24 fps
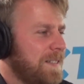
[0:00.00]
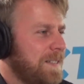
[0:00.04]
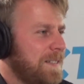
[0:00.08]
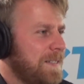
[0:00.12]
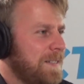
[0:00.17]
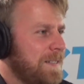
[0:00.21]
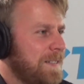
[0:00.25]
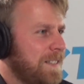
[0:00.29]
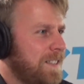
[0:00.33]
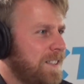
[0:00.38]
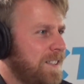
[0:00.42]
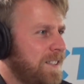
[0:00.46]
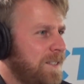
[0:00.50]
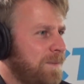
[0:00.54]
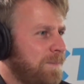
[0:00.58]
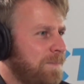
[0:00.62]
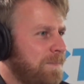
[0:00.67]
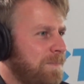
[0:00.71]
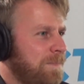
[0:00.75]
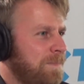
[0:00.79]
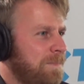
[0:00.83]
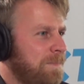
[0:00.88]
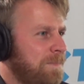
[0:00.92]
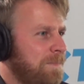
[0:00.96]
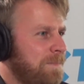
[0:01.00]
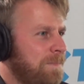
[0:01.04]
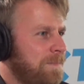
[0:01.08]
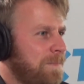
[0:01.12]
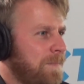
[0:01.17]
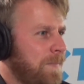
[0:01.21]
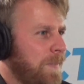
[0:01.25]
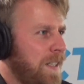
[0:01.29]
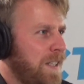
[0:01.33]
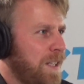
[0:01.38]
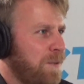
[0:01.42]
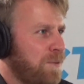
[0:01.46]
And
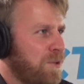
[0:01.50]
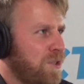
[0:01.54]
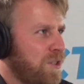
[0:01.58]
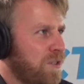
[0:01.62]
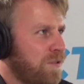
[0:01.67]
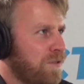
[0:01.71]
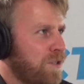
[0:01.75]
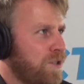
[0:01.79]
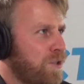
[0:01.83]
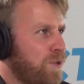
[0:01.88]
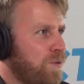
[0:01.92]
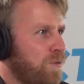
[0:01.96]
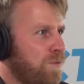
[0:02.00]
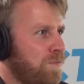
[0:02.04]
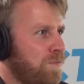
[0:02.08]
that was the original